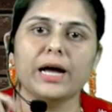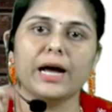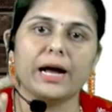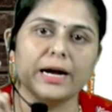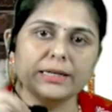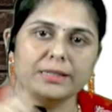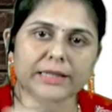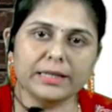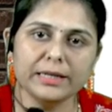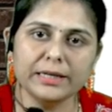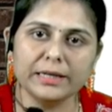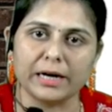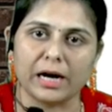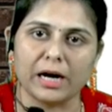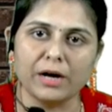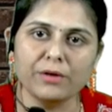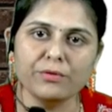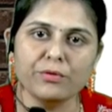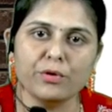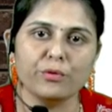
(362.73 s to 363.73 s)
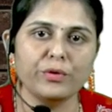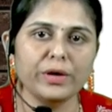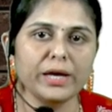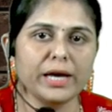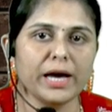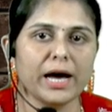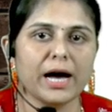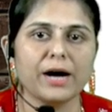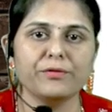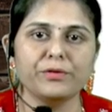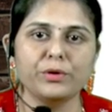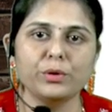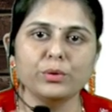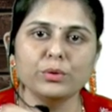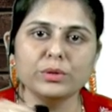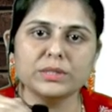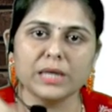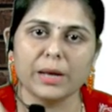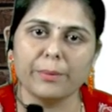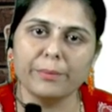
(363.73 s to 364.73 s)
and the graph, we have
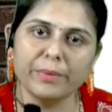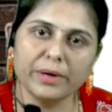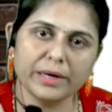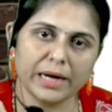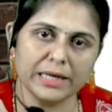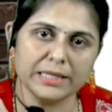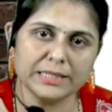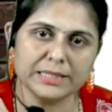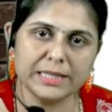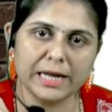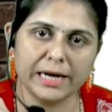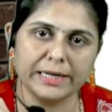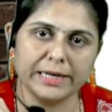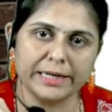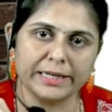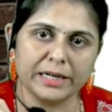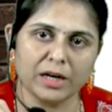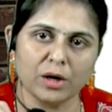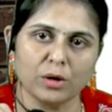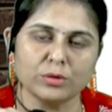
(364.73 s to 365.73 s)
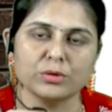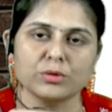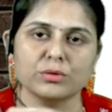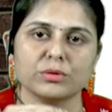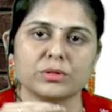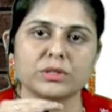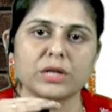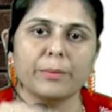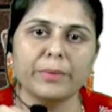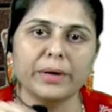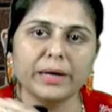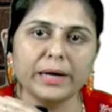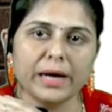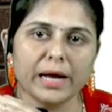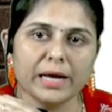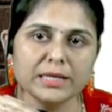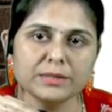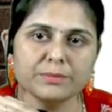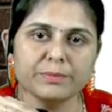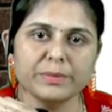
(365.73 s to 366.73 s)
to summarize that data also.
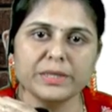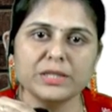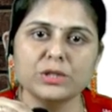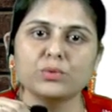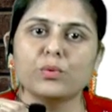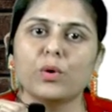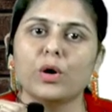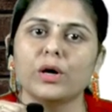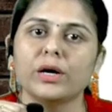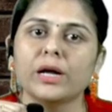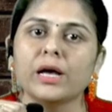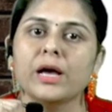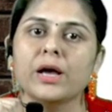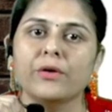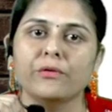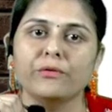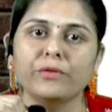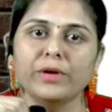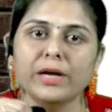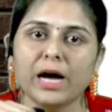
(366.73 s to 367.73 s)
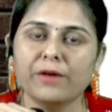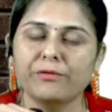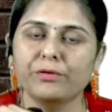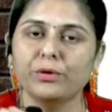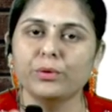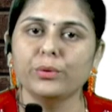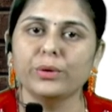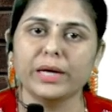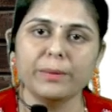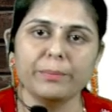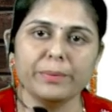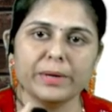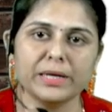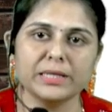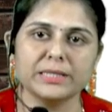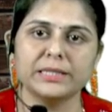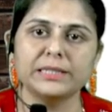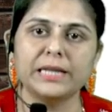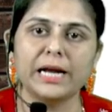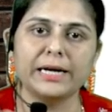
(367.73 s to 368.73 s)
Summarize means what? We have to
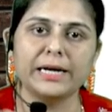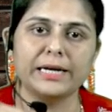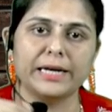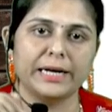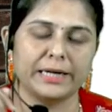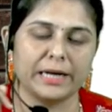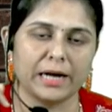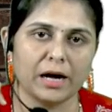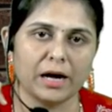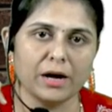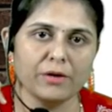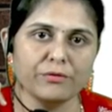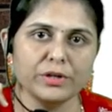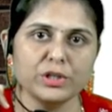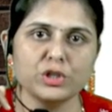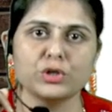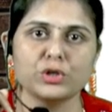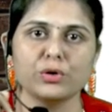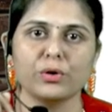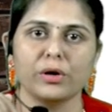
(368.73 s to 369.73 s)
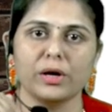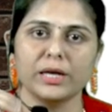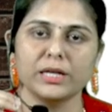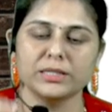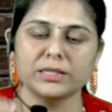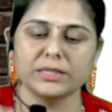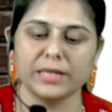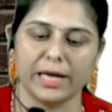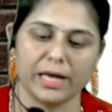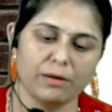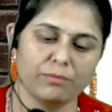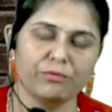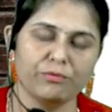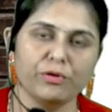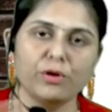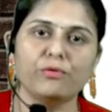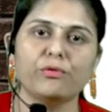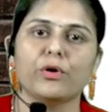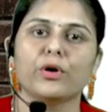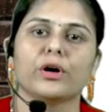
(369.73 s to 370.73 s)
represent that data which is
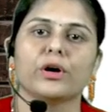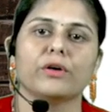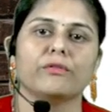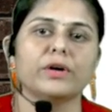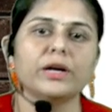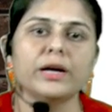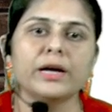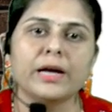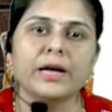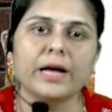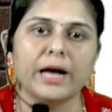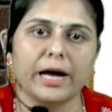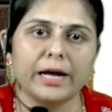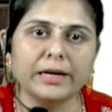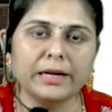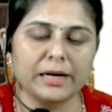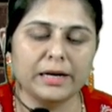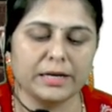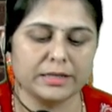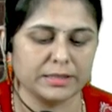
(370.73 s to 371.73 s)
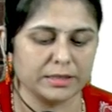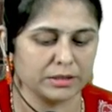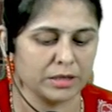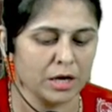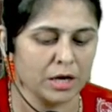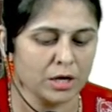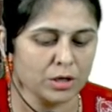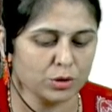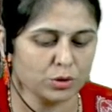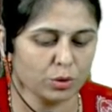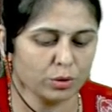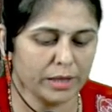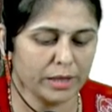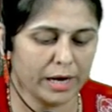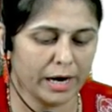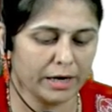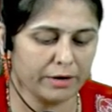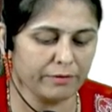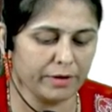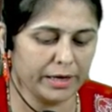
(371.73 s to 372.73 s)
helpful for our analysis, so
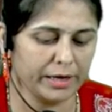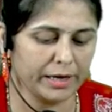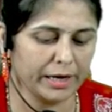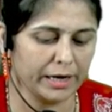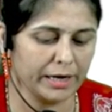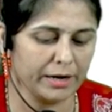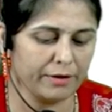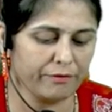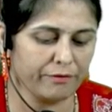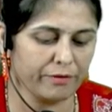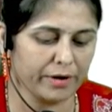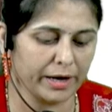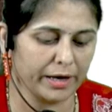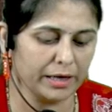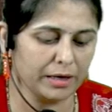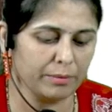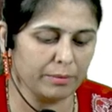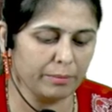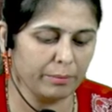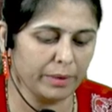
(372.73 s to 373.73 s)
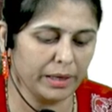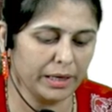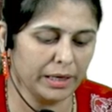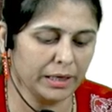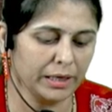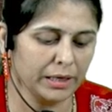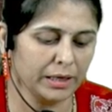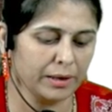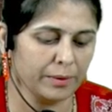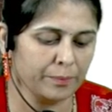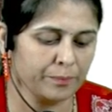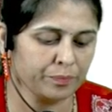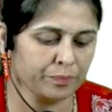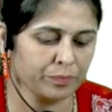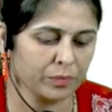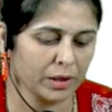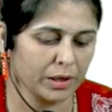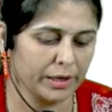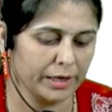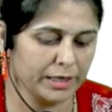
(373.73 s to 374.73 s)
that we can define mean,
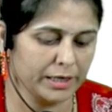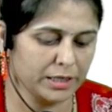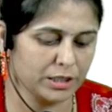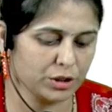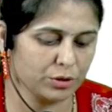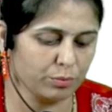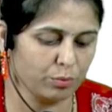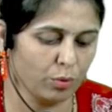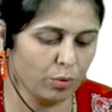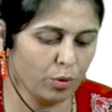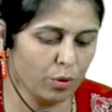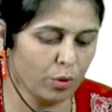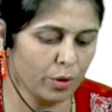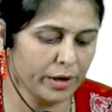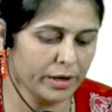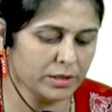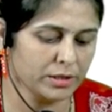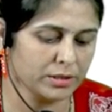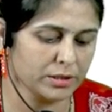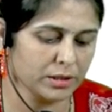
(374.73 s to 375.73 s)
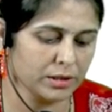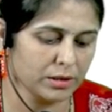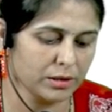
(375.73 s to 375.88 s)
its modes,